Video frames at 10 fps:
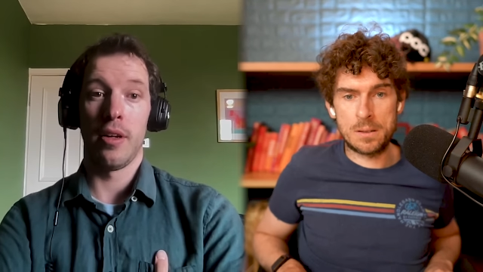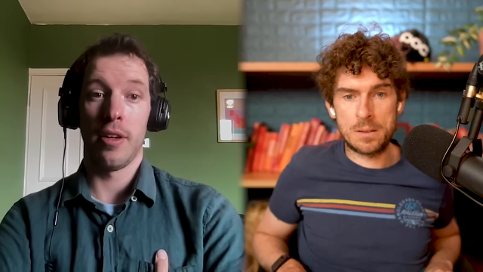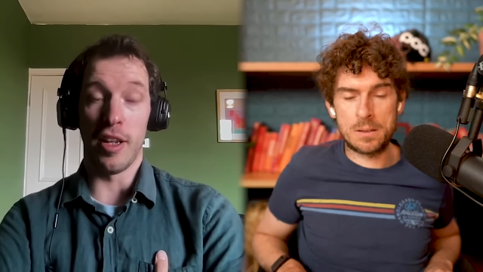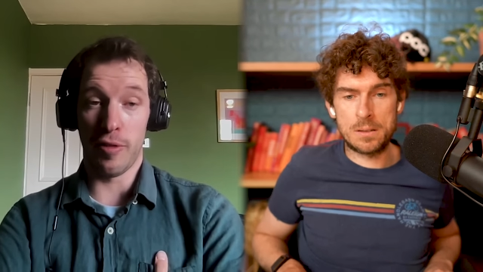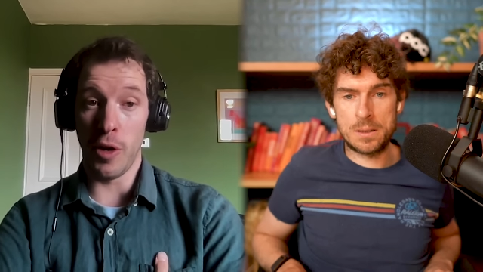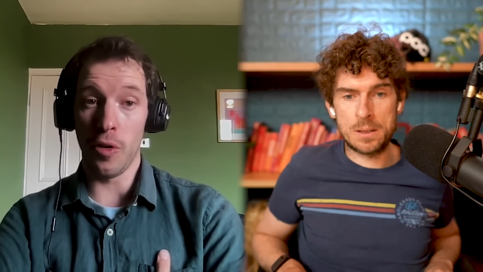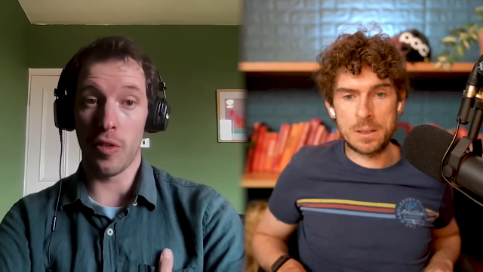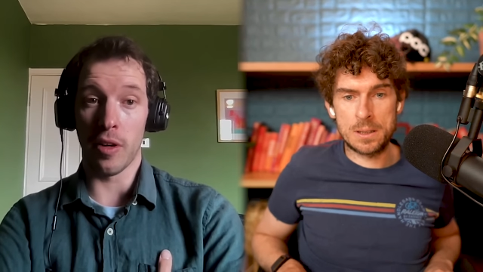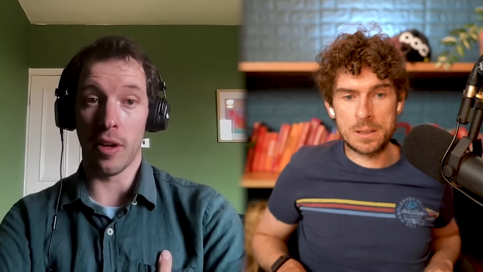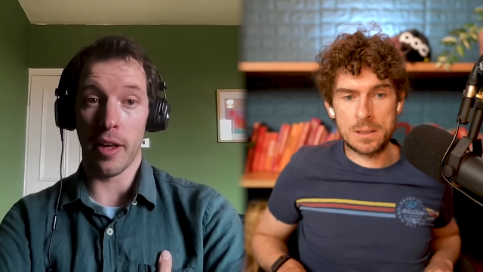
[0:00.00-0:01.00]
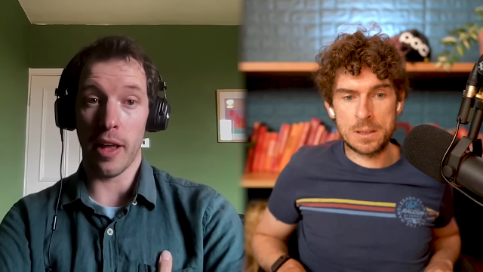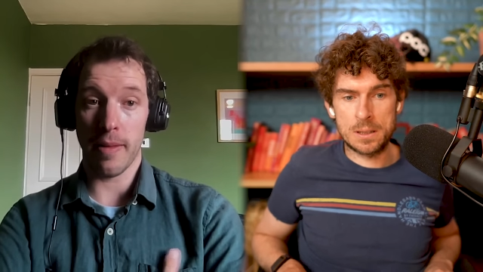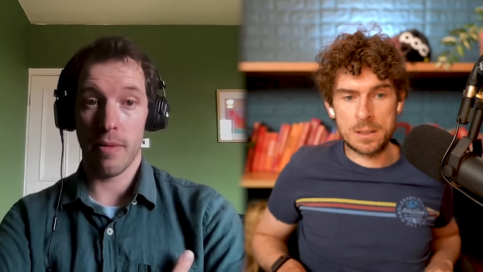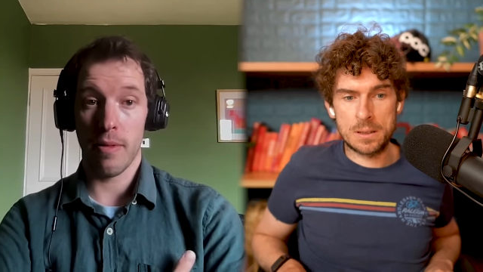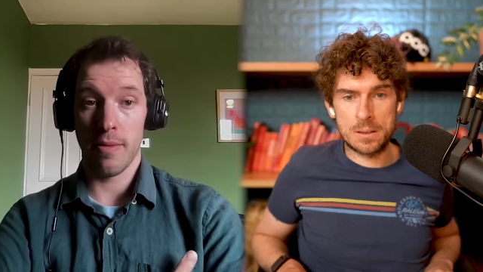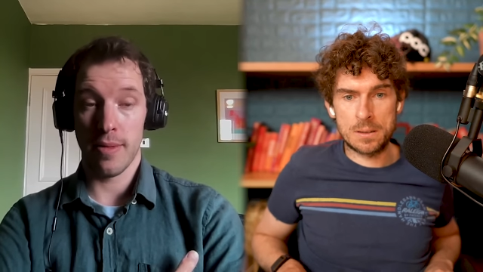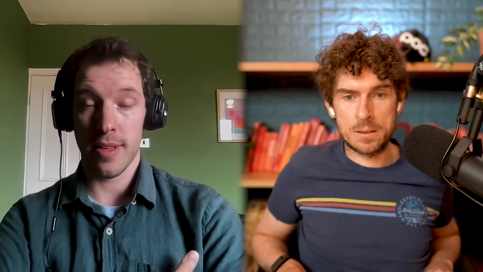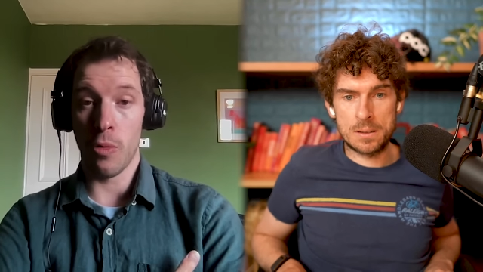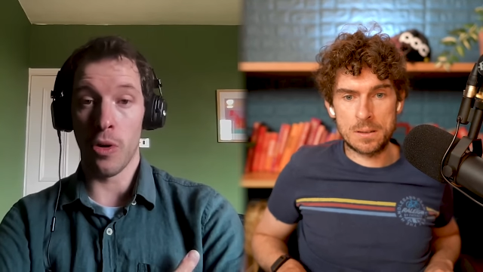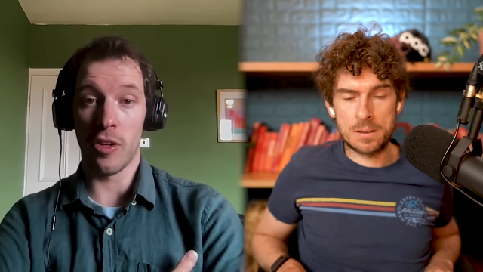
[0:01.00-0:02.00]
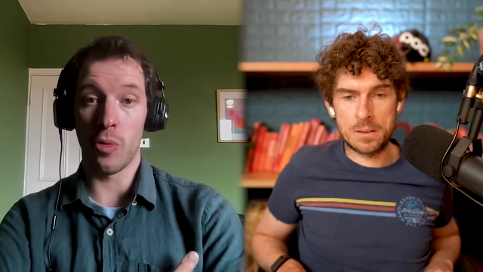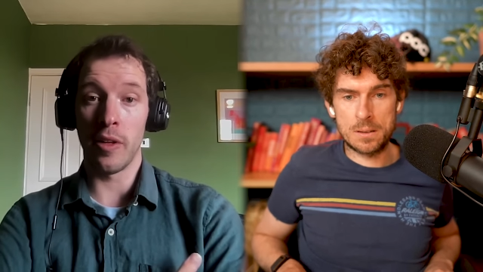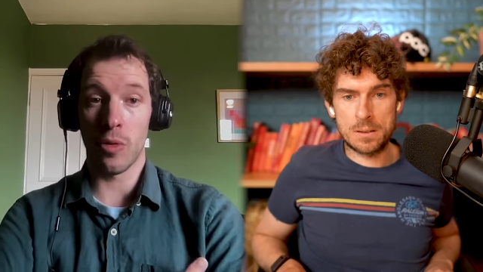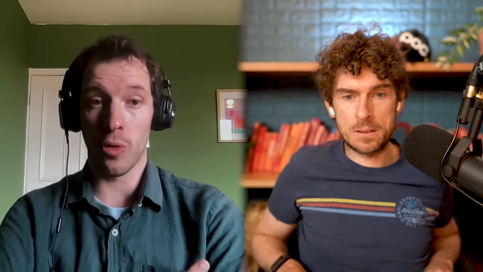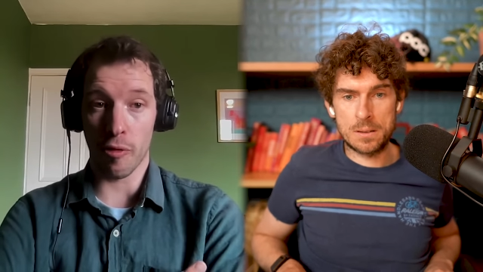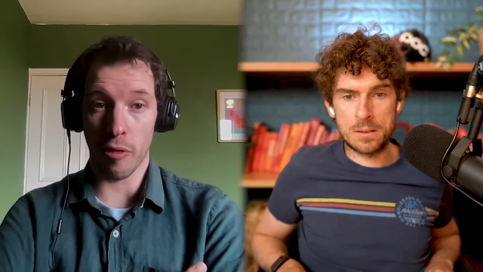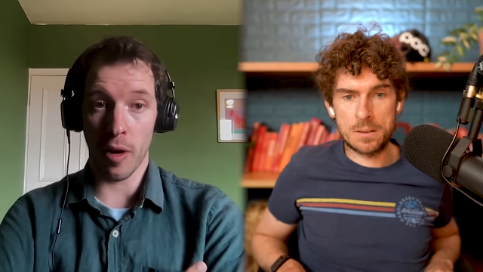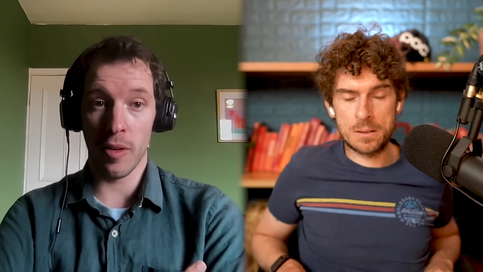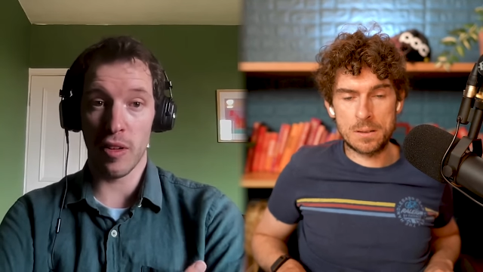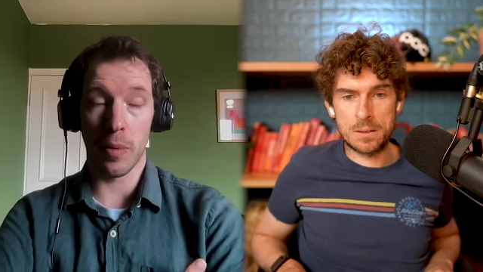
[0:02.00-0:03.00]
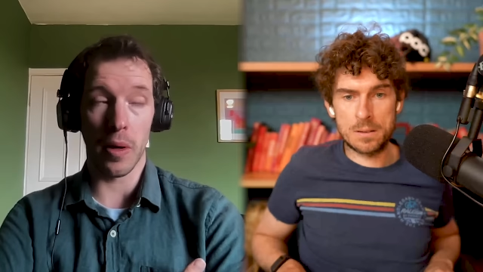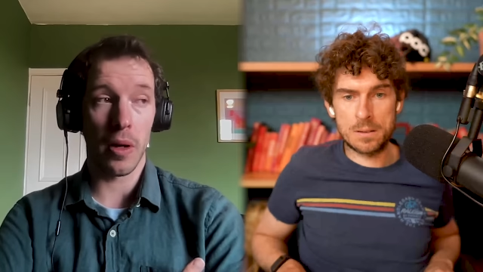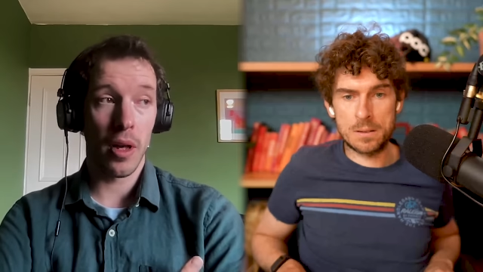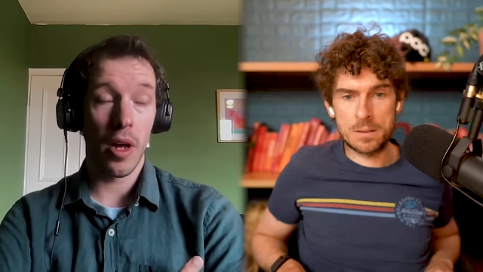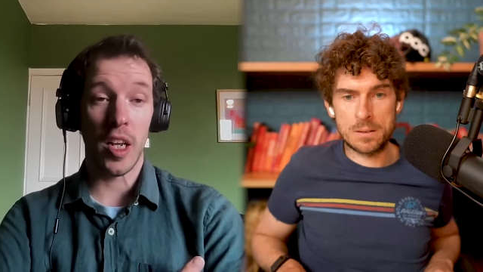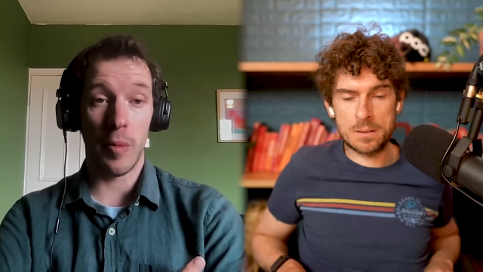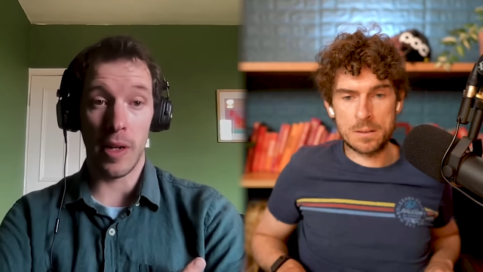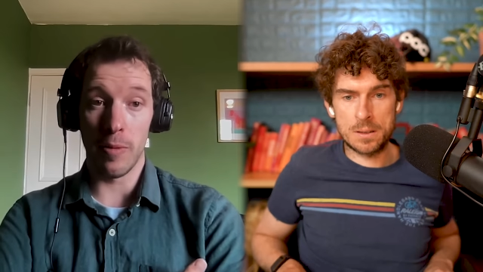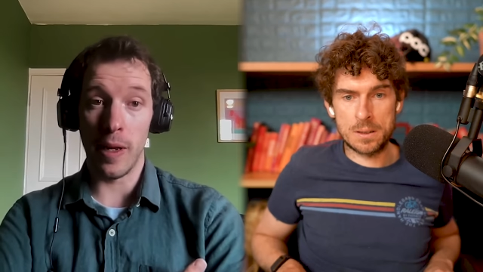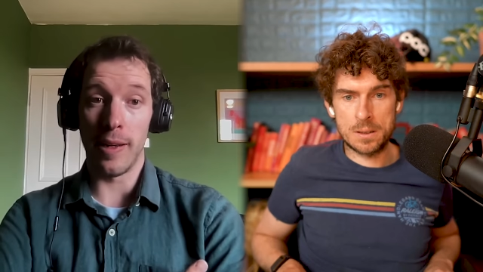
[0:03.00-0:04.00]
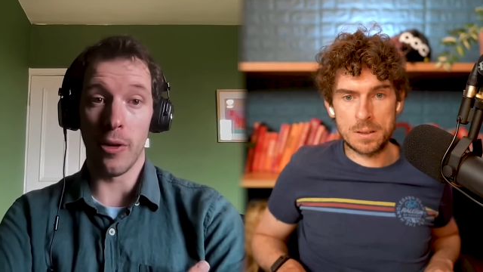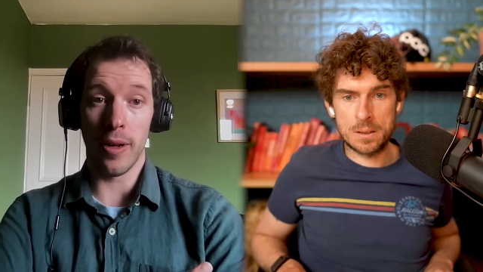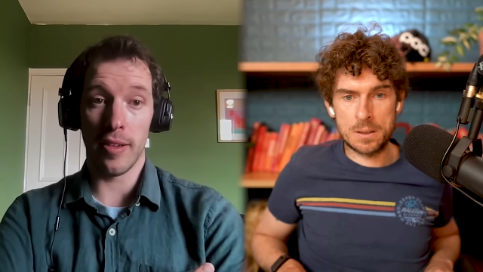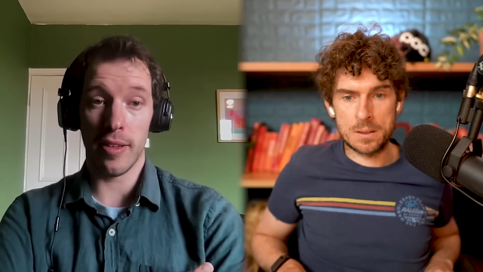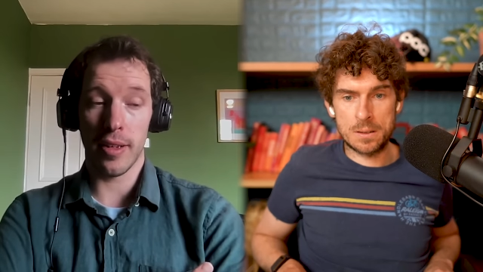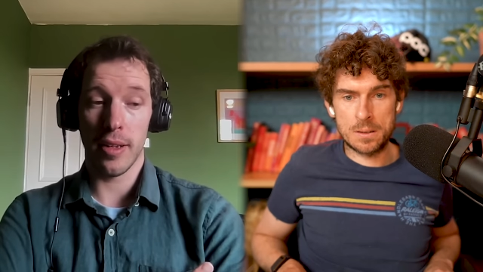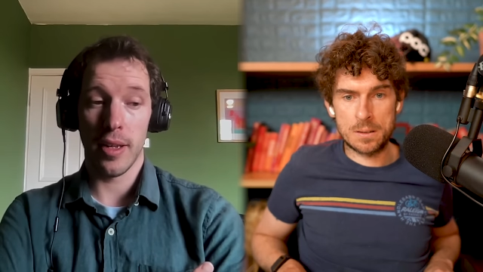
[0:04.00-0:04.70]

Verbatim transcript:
Speaker 1: his future. Like he wanted to win the Tour de France, but to be completely honest,